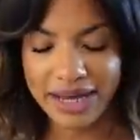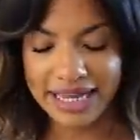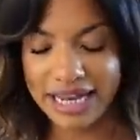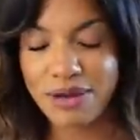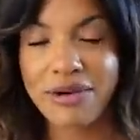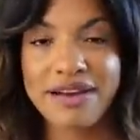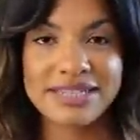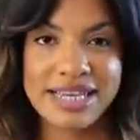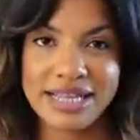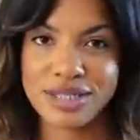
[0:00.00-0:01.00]
and again you might have
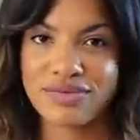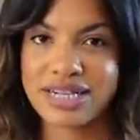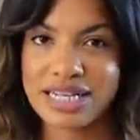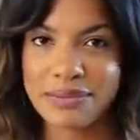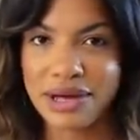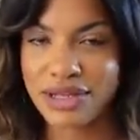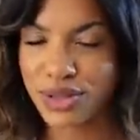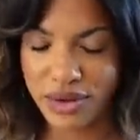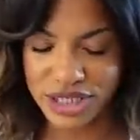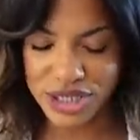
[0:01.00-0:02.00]
seen these already, but I
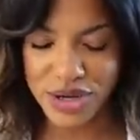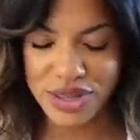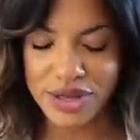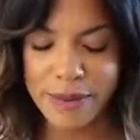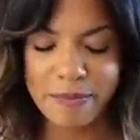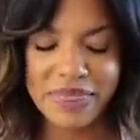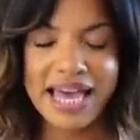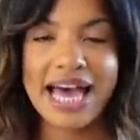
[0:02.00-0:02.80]
thought I'd show them,